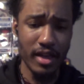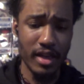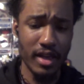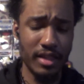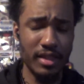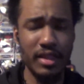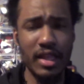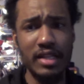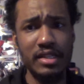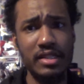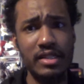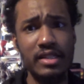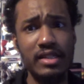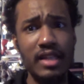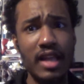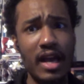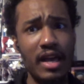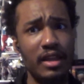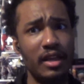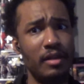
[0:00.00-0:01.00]
And that's
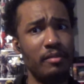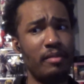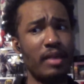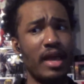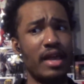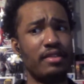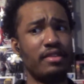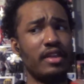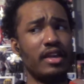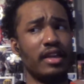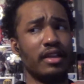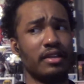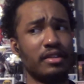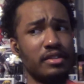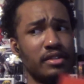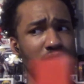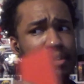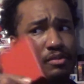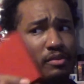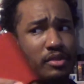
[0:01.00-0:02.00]
not a bad thing, because
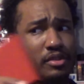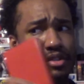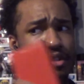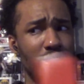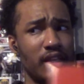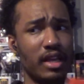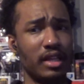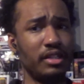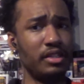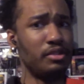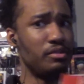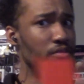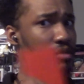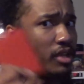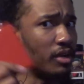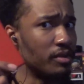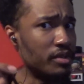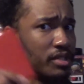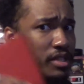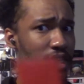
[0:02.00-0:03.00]
at least when you see that, at least you
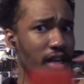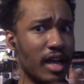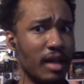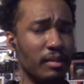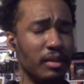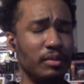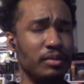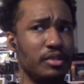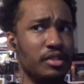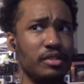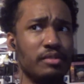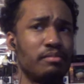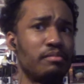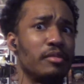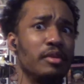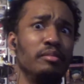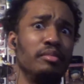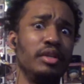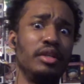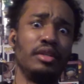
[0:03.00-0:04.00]
know it's a goblin, which is
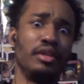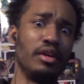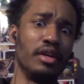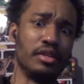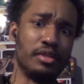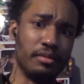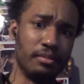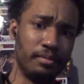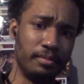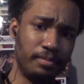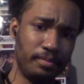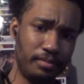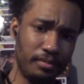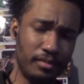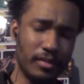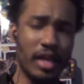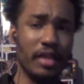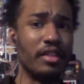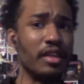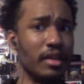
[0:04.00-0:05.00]
completely awesome.
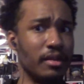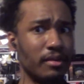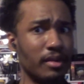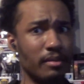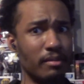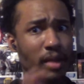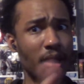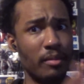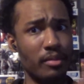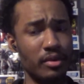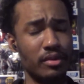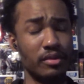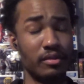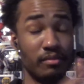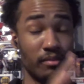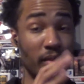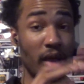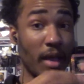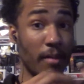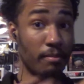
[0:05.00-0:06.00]
I think, in my
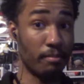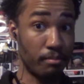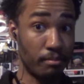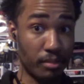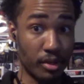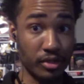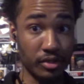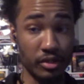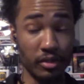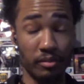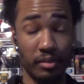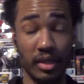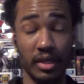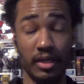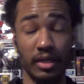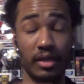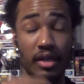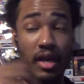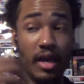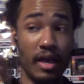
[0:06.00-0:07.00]
personal
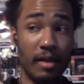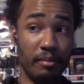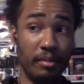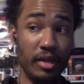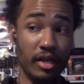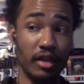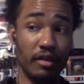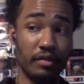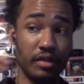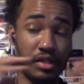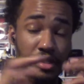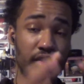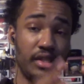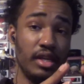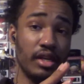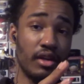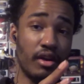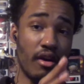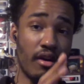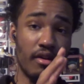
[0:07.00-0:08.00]
opinion, being able to see
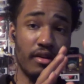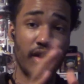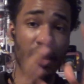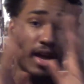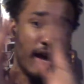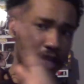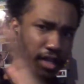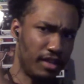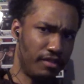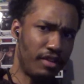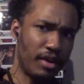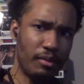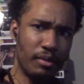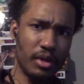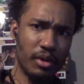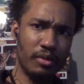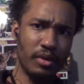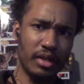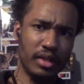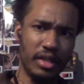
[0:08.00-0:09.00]
a card, identify with
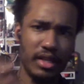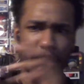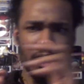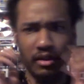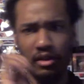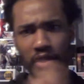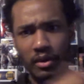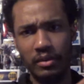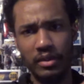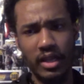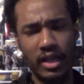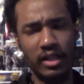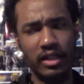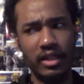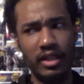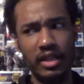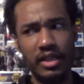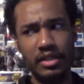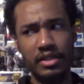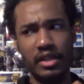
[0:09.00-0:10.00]
it quickly, know what the hell
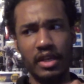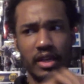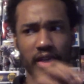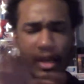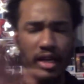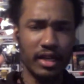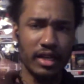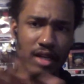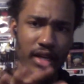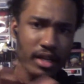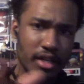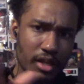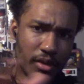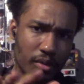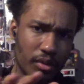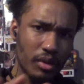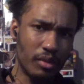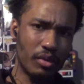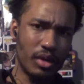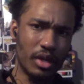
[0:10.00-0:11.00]
it is, kind of get an idea
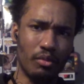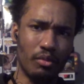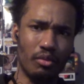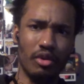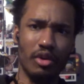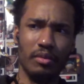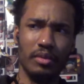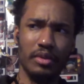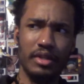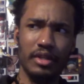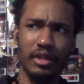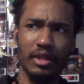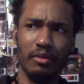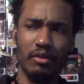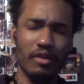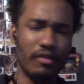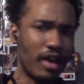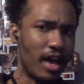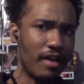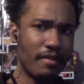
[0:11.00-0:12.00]
what world we're dealing
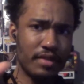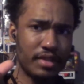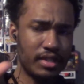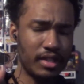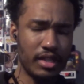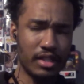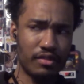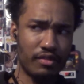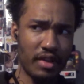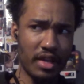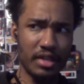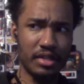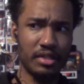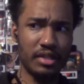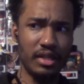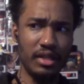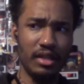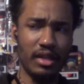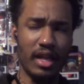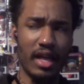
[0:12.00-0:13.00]
with. Obviously, it's
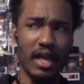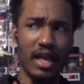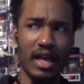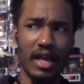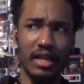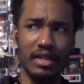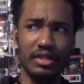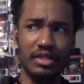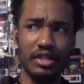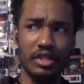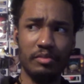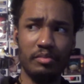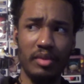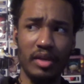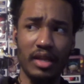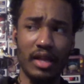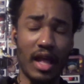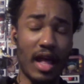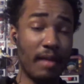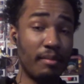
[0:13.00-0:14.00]
fantasy, and just
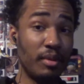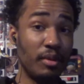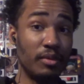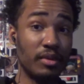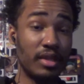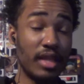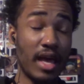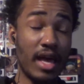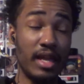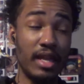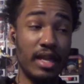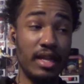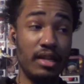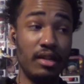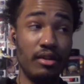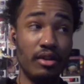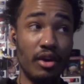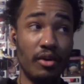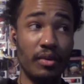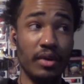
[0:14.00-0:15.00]
being happy with that
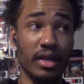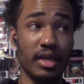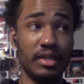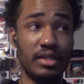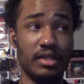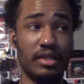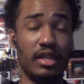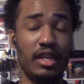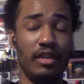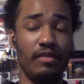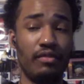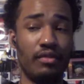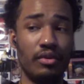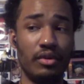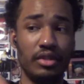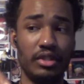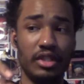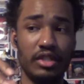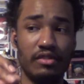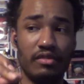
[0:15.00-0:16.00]
and knowing it's
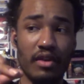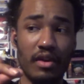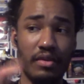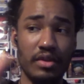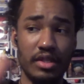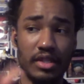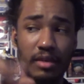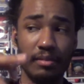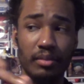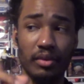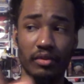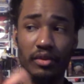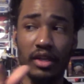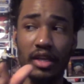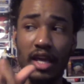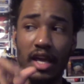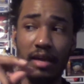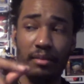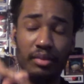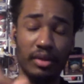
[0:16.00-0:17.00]
Keyforge is very simple. The
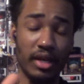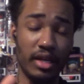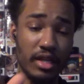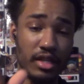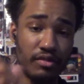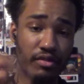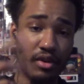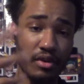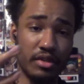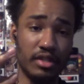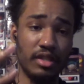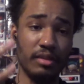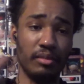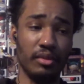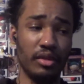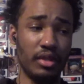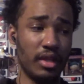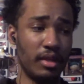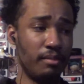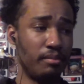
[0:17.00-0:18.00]
gameplay is very
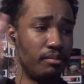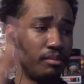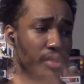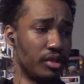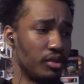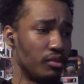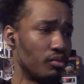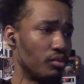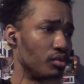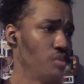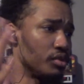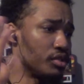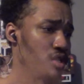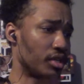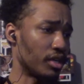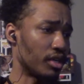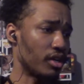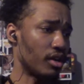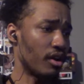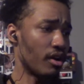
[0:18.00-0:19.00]
simple. They put the rules on
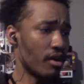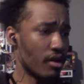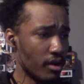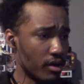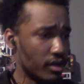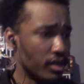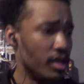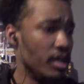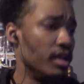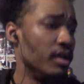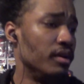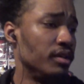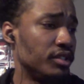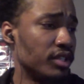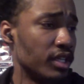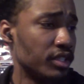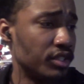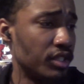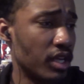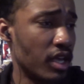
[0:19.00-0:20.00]
a card, which
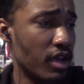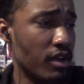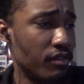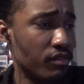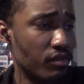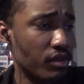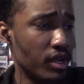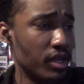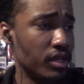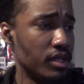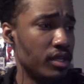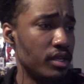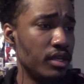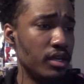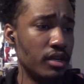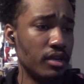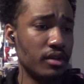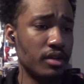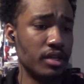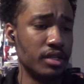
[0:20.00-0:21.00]
I actually have right
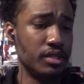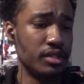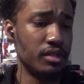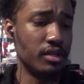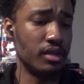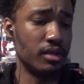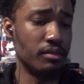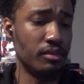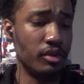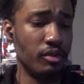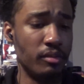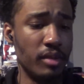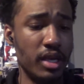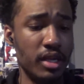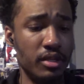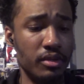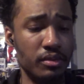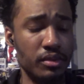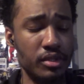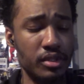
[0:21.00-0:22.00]
here, because, you know, no
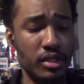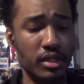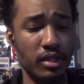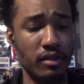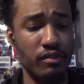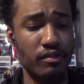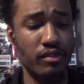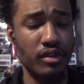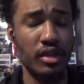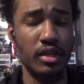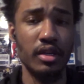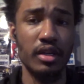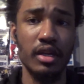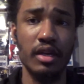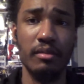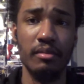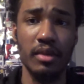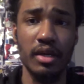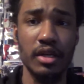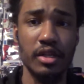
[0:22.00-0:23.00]
manuals in the freaking
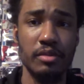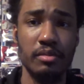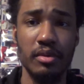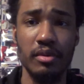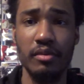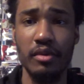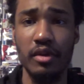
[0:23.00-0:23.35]
game box, but